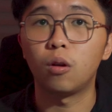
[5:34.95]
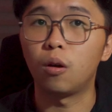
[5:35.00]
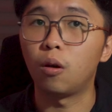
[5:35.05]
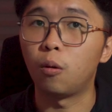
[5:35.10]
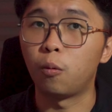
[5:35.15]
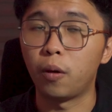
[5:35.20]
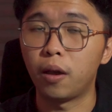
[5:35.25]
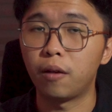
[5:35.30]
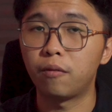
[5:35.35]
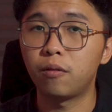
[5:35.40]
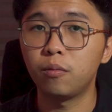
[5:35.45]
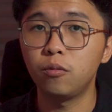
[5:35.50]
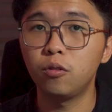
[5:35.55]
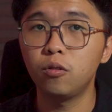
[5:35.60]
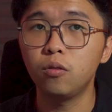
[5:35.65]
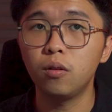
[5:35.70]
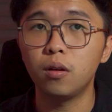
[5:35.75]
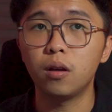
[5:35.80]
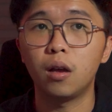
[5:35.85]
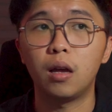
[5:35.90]
away from
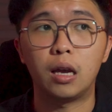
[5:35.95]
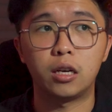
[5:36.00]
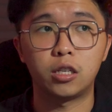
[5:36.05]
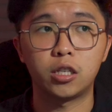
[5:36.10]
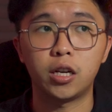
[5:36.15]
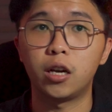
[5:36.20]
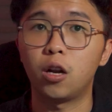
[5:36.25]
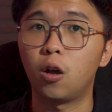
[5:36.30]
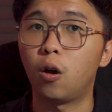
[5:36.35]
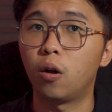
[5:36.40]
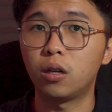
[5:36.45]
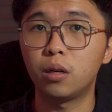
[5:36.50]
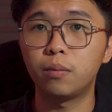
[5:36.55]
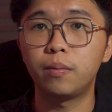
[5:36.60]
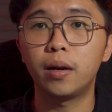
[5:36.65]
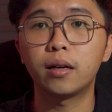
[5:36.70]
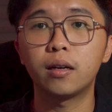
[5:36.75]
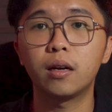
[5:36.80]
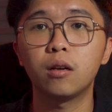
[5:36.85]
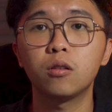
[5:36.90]
you and shine it on the
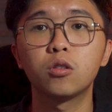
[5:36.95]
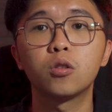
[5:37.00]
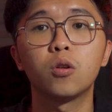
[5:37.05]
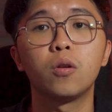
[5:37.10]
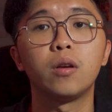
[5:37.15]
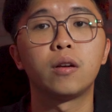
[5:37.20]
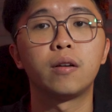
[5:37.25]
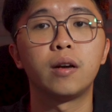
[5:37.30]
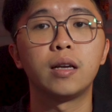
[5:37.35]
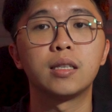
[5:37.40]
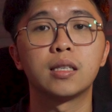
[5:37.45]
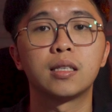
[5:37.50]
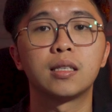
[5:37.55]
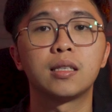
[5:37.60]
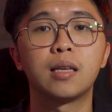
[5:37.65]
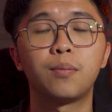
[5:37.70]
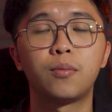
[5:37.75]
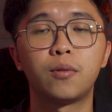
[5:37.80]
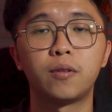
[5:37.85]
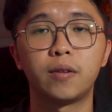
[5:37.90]
background so it creates a
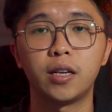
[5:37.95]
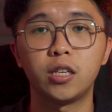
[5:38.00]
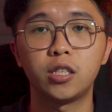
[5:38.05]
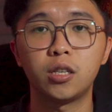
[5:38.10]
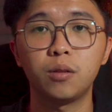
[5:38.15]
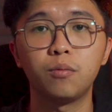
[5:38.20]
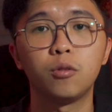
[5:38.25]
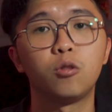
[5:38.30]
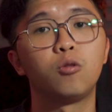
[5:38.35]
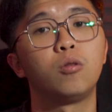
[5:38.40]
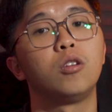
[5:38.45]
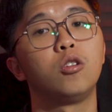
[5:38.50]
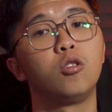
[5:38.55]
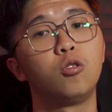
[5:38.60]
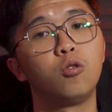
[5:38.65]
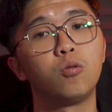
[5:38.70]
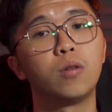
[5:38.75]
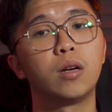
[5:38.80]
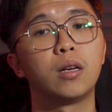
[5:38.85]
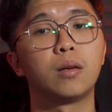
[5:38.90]
separation between
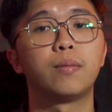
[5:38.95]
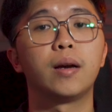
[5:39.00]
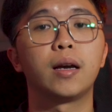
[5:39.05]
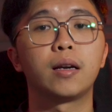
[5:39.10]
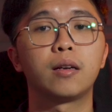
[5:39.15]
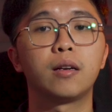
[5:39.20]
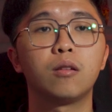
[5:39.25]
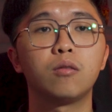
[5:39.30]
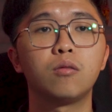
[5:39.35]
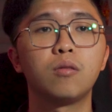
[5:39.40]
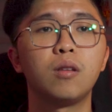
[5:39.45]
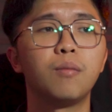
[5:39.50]
you and the background.